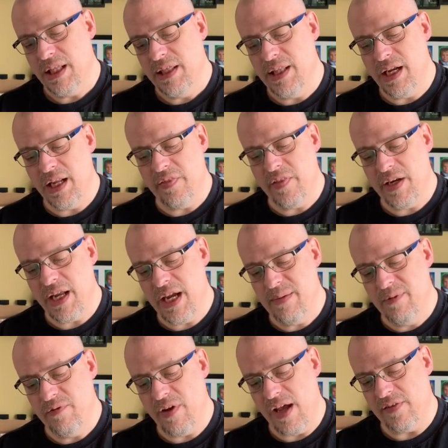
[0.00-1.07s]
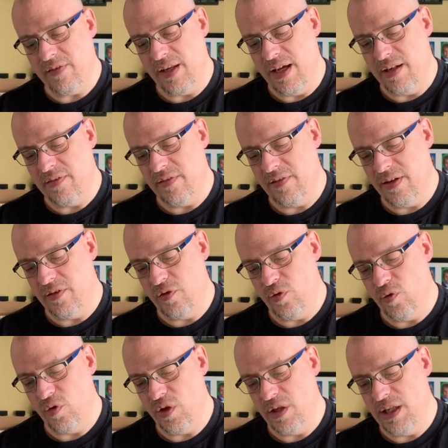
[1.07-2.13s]
Then in the name of Aslan, said
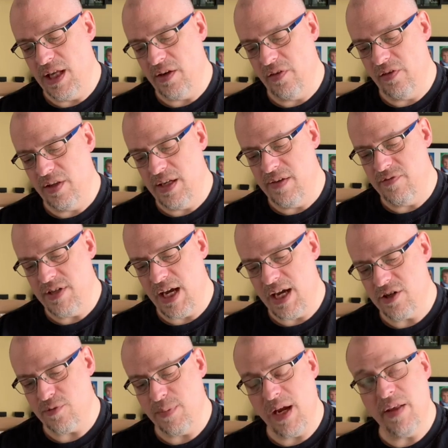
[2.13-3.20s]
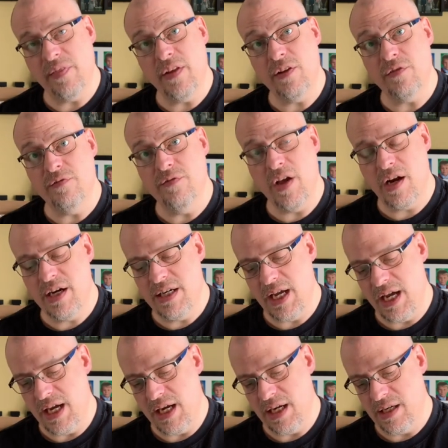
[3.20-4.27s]
Susan, let us leave Tashban this very
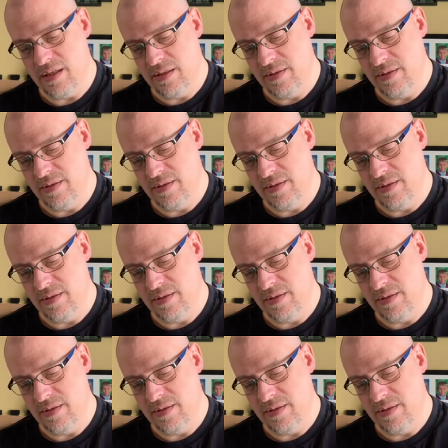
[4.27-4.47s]
day.